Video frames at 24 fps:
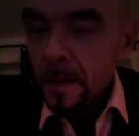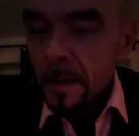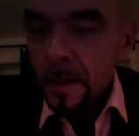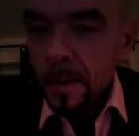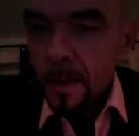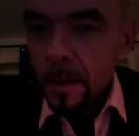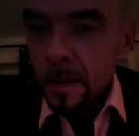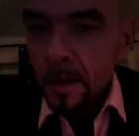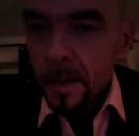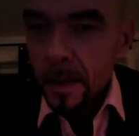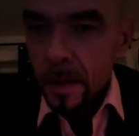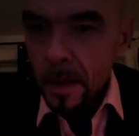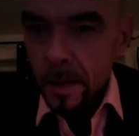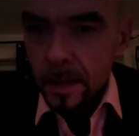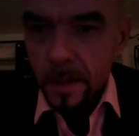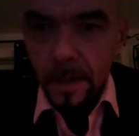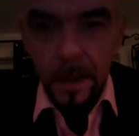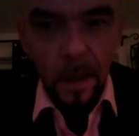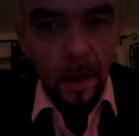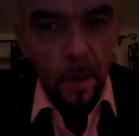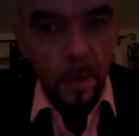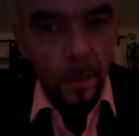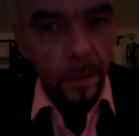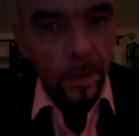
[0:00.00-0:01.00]
Just
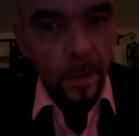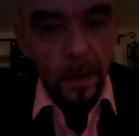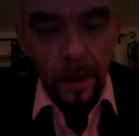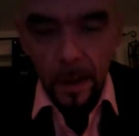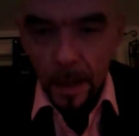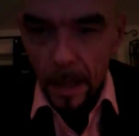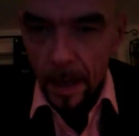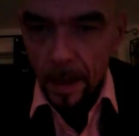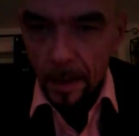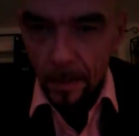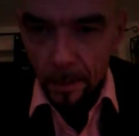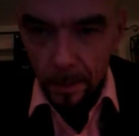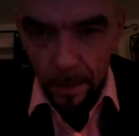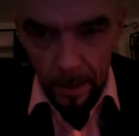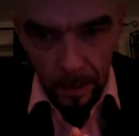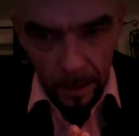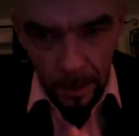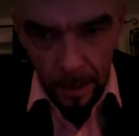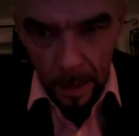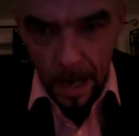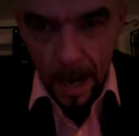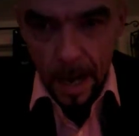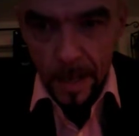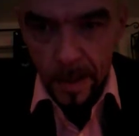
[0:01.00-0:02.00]
within the
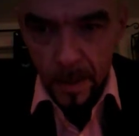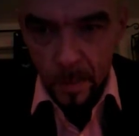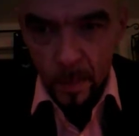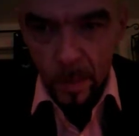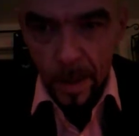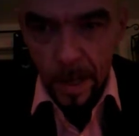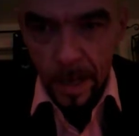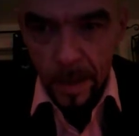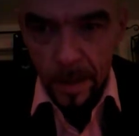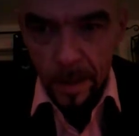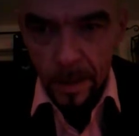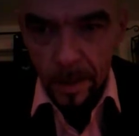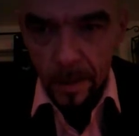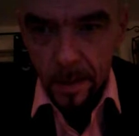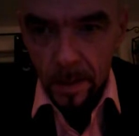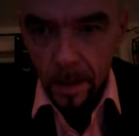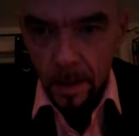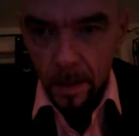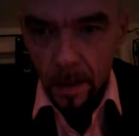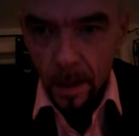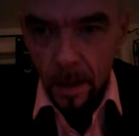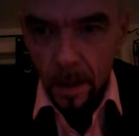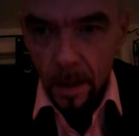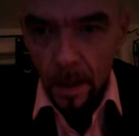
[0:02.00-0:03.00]
last week,
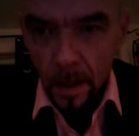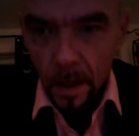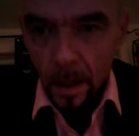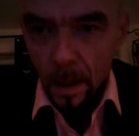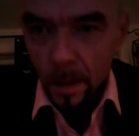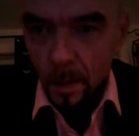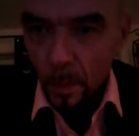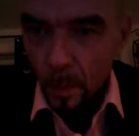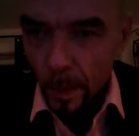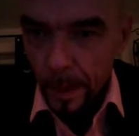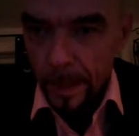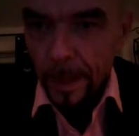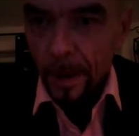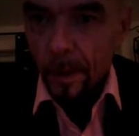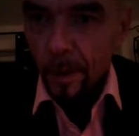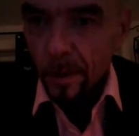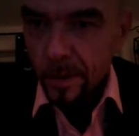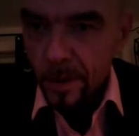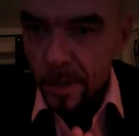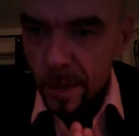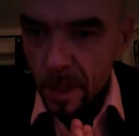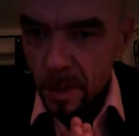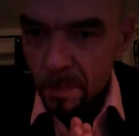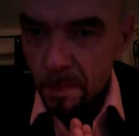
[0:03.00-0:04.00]
the White
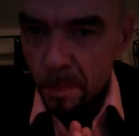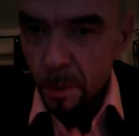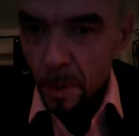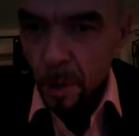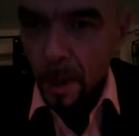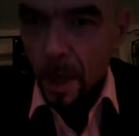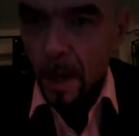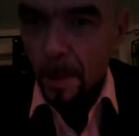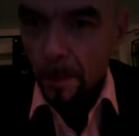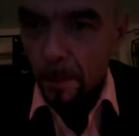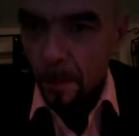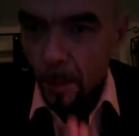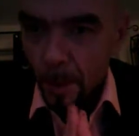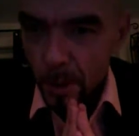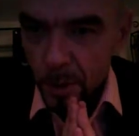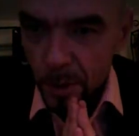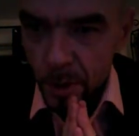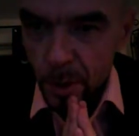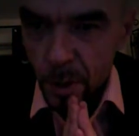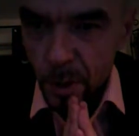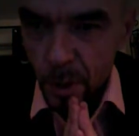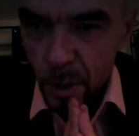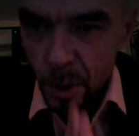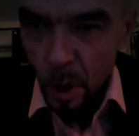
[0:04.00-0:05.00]
House has put up with
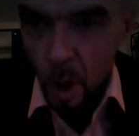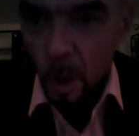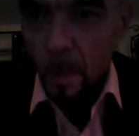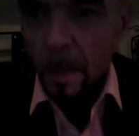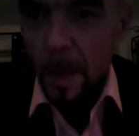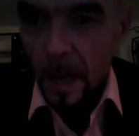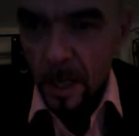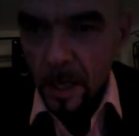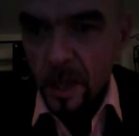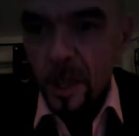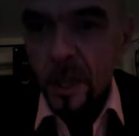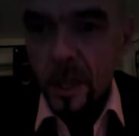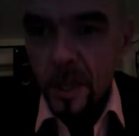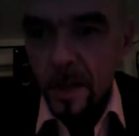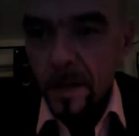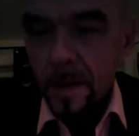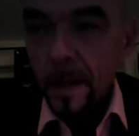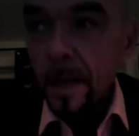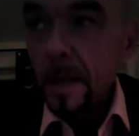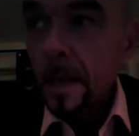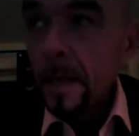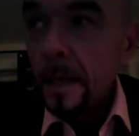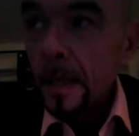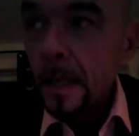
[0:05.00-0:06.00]
so much,
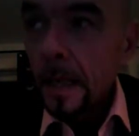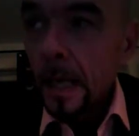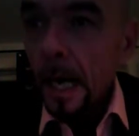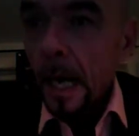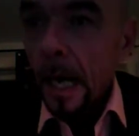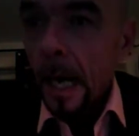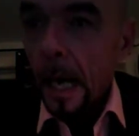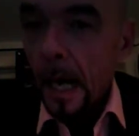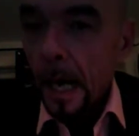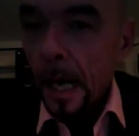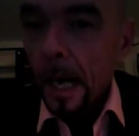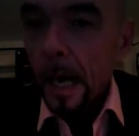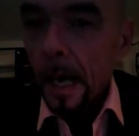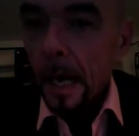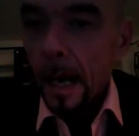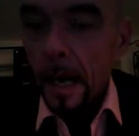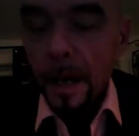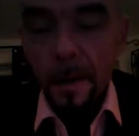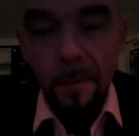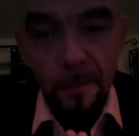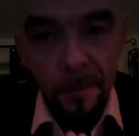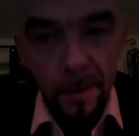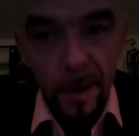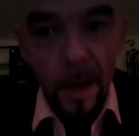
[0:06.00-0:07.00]
and
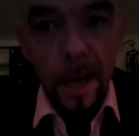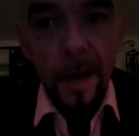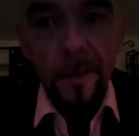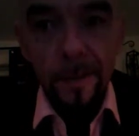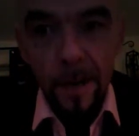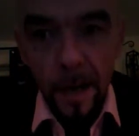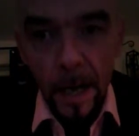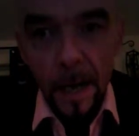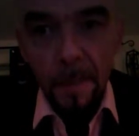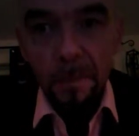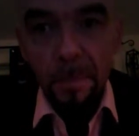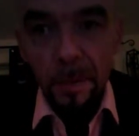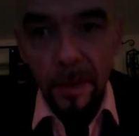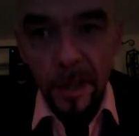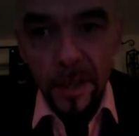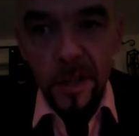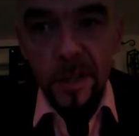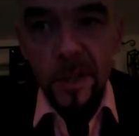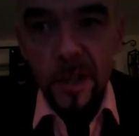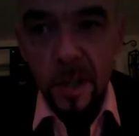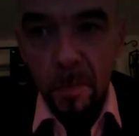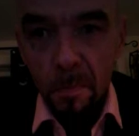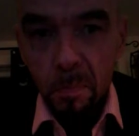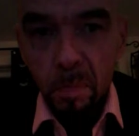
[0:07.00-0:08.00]
I'm very, very
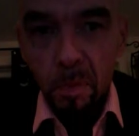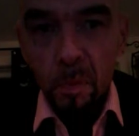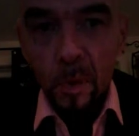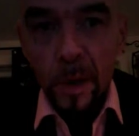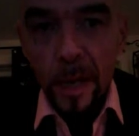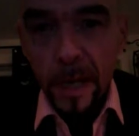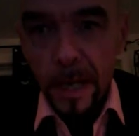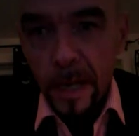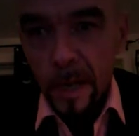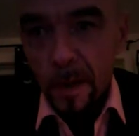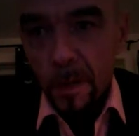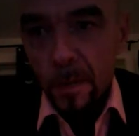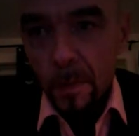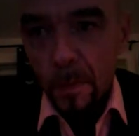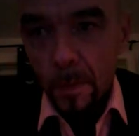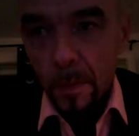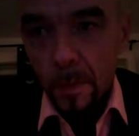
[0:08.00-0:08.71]
pleased to bring you